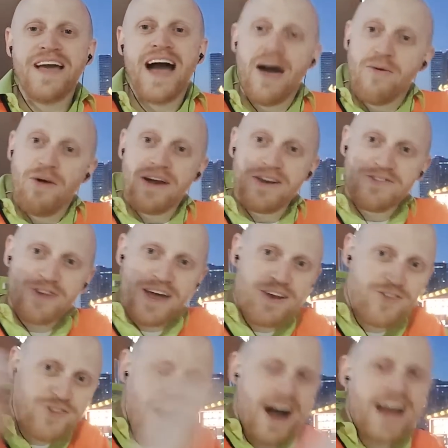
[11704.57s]
I want to try to
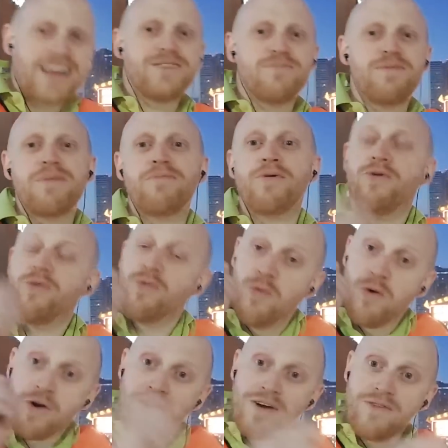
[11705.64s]
talk to people who
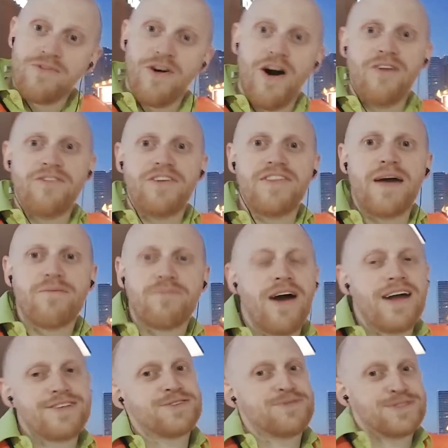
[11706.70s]
were involved in that project,